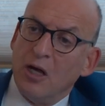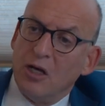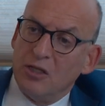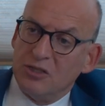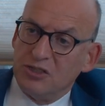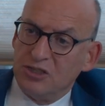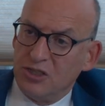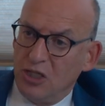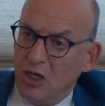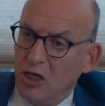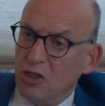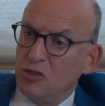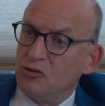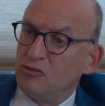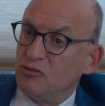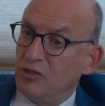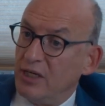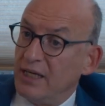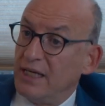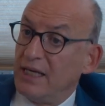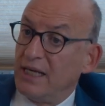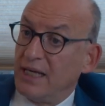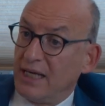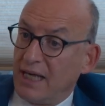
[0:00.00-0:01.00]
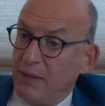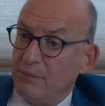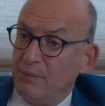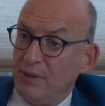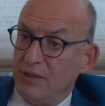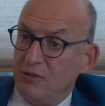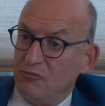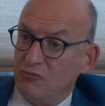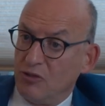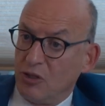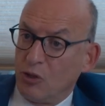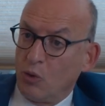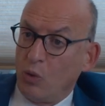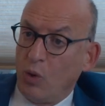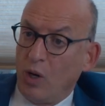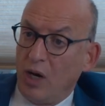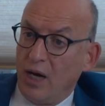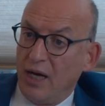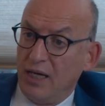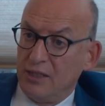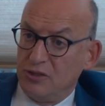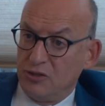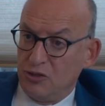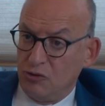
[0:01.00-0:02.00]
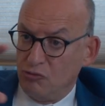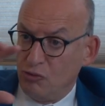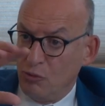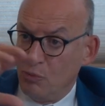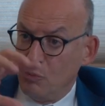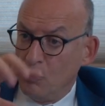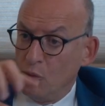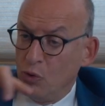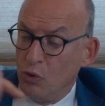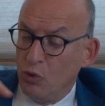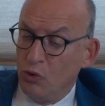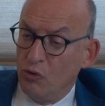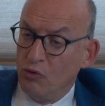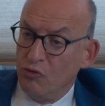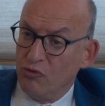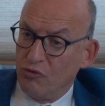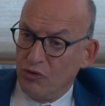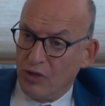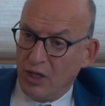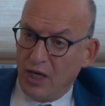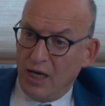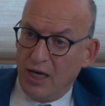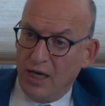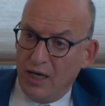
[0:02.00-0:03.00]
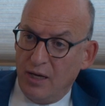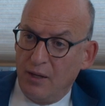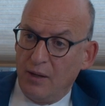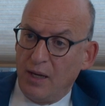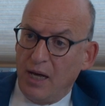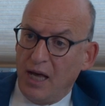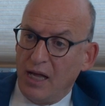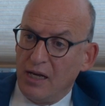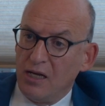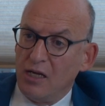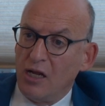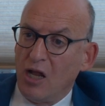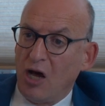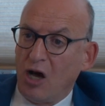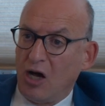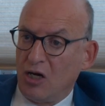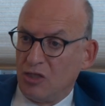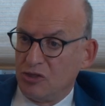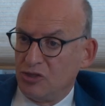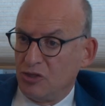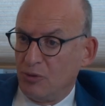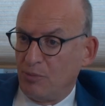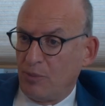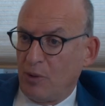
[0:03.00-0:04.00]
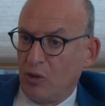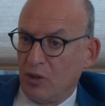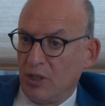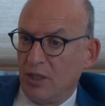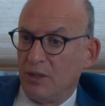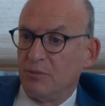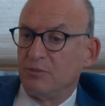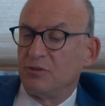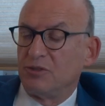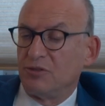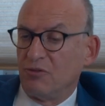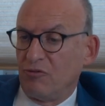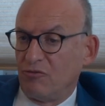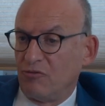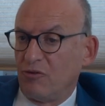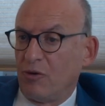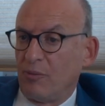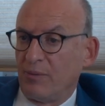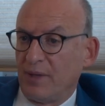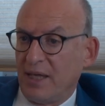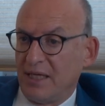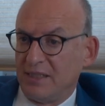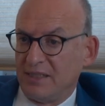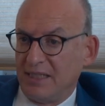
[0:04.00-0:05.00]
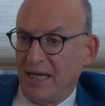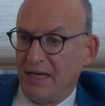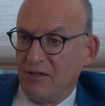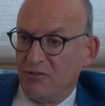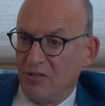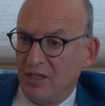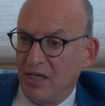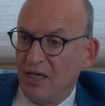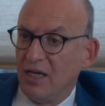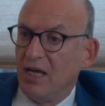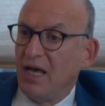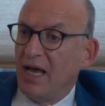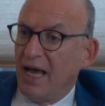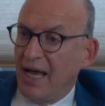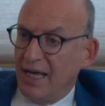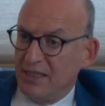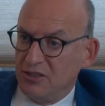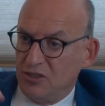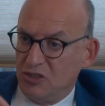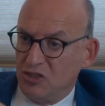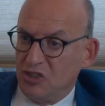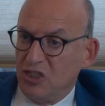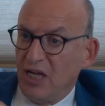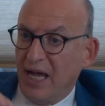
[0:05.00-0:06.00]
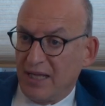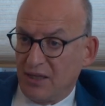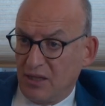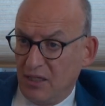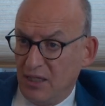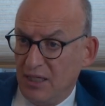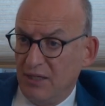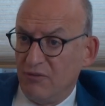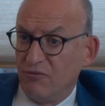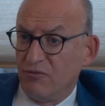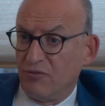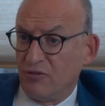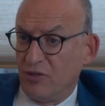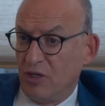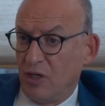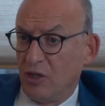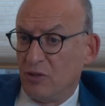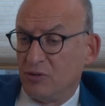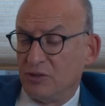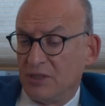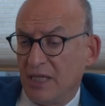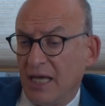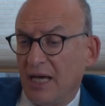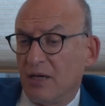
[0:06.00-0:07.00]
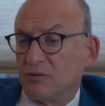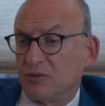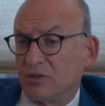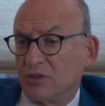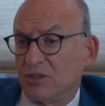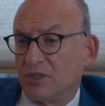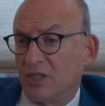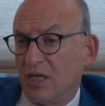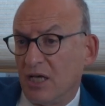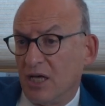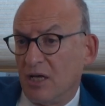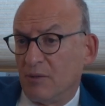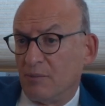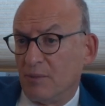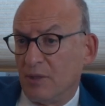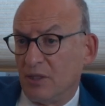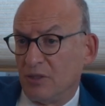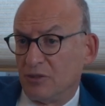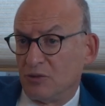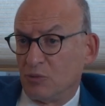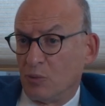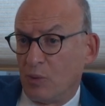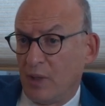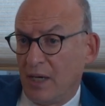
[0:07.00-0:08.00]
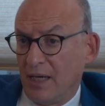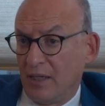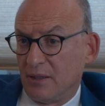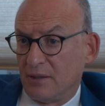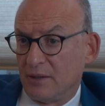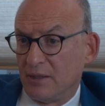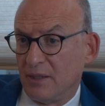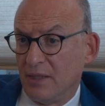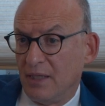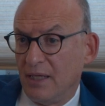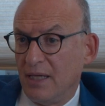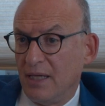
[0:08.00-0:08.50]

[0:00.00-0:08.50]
surgery can be required to remove larger polyps from that area and to check the lymph nodes out as well.